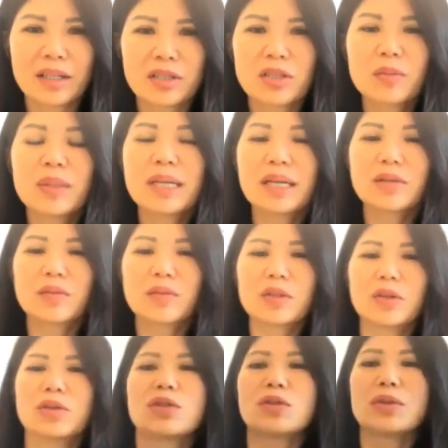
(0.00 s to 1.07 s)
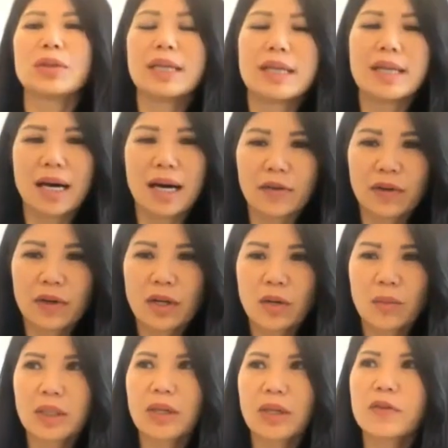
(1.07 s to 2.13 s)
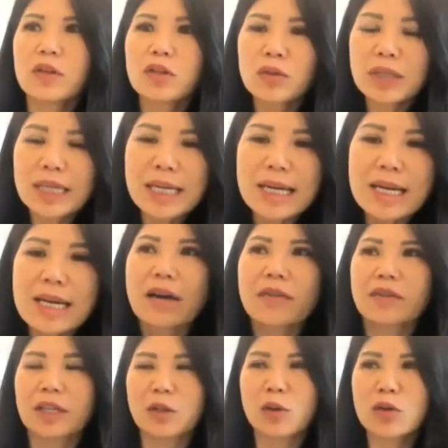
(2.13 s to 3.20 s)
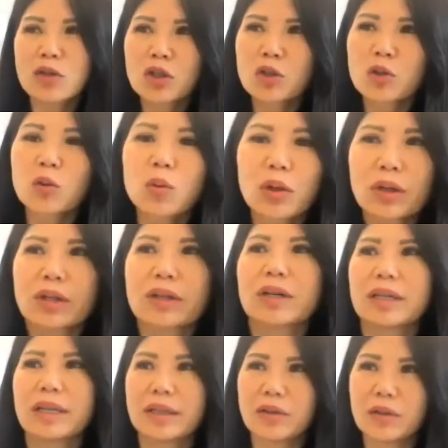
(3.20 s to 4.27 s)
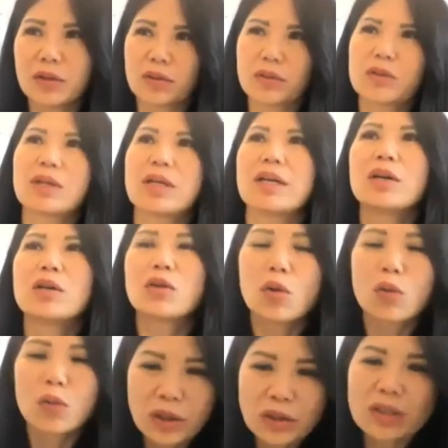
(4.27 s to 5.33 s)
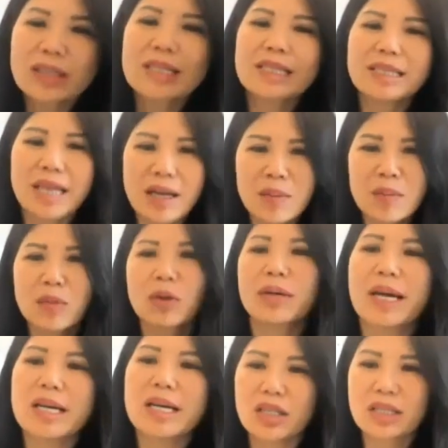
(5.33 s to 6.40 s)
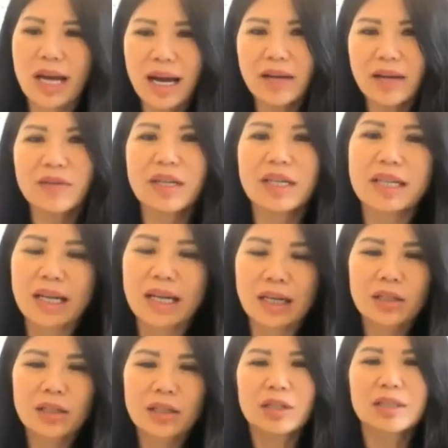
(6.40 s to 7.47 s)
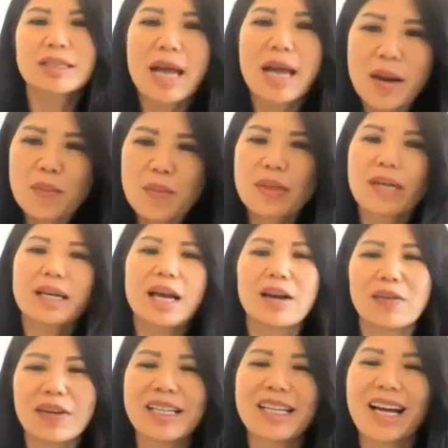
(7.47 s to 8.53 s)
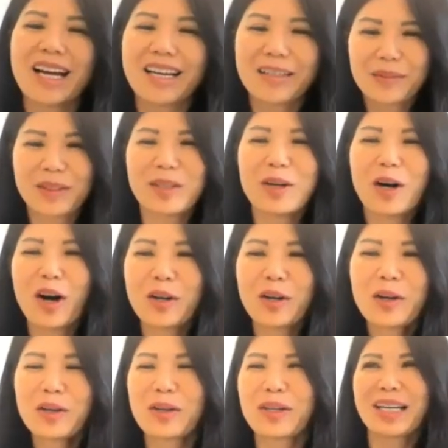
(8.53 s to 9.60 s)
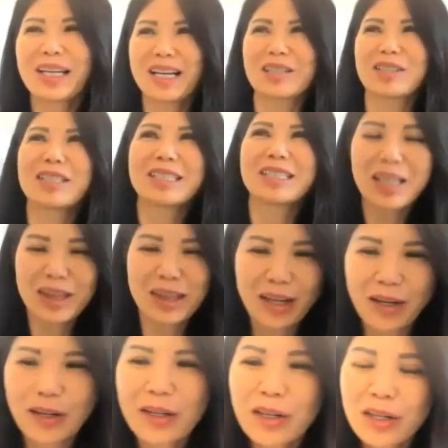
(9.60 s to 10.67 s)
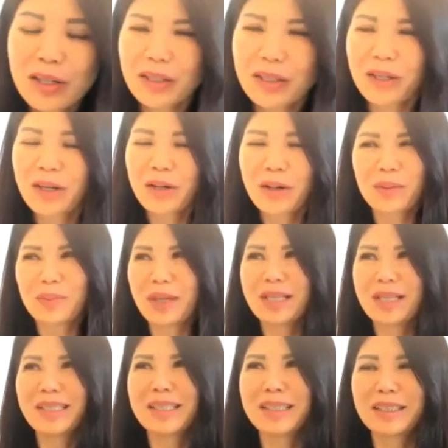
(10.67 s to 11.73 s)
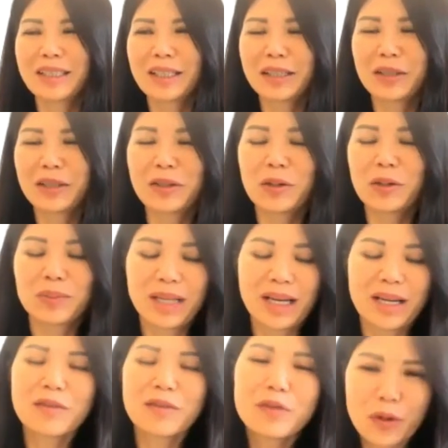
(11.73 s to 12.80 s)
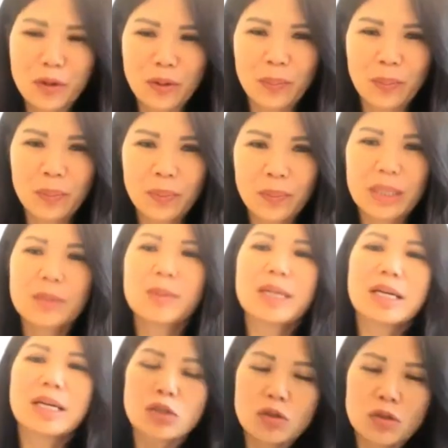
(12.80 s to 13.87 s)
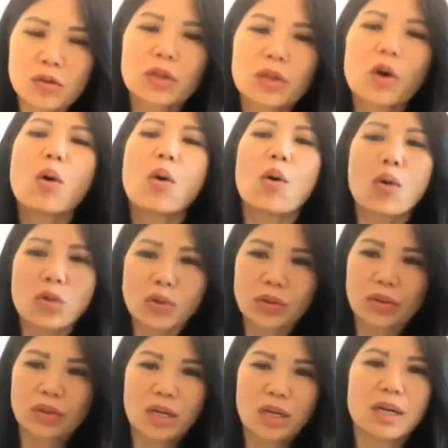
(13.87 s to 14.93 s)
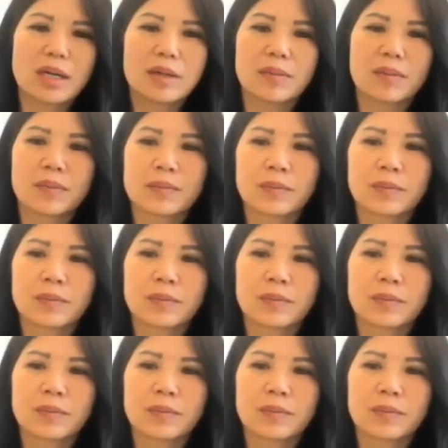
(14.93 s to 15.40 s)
So because we don't do enough. But if you do enough, like going to work, like, you know, you go work to the same location every day, same thing every day, you can actually get there basically, you know, blindfold. But it's because you do it all the time.